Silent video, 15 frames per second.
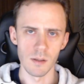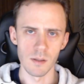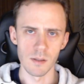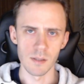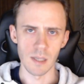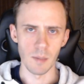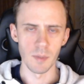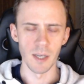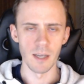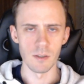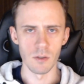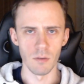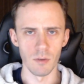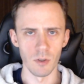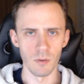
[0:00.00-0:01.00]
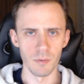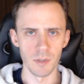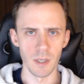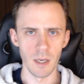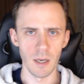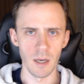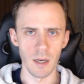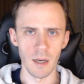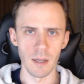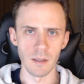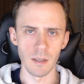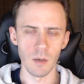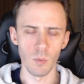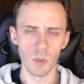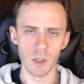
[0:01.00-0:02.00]
Sup guys, Ovodov here, and I
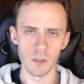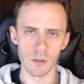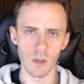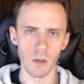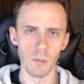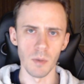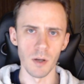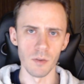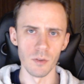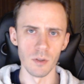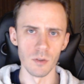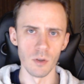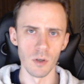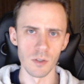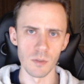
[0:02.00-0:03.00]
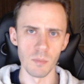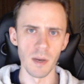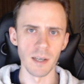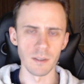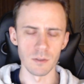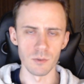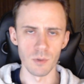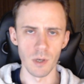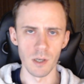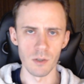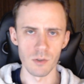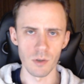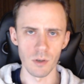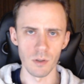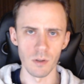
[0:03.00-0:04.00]
want to talk about the Deutsche Bank
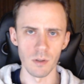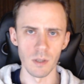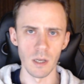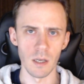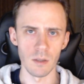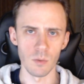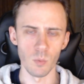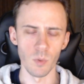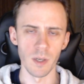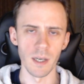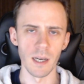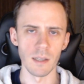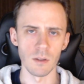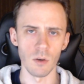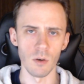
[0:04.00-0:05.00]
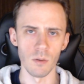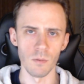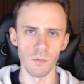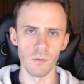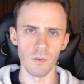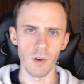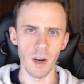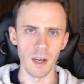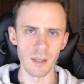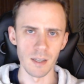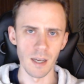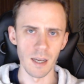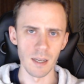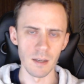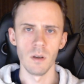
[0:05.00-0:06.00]
situation that we got on
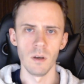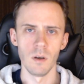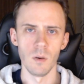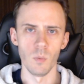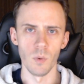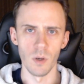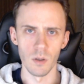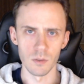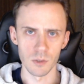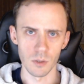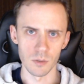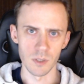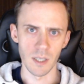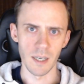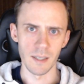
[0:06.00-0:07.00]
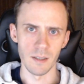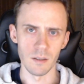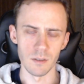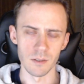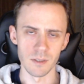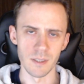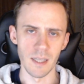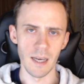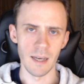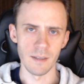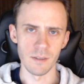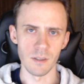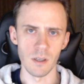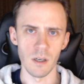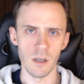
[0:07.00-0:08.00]
Friday. We also titled that
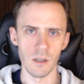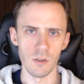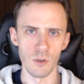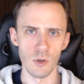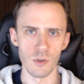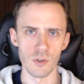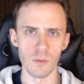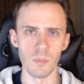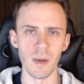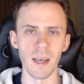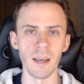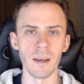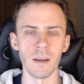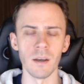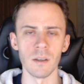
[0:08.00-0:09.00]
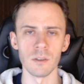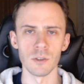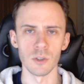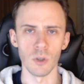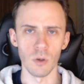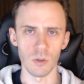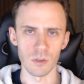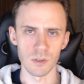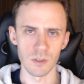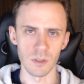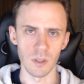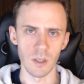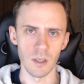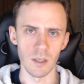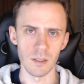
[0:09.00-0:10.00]
Deutsche Bank stocks
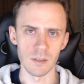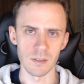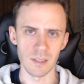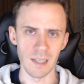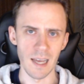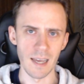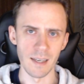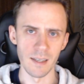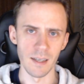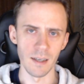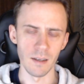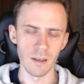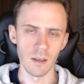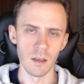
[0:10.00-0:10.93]
sliding.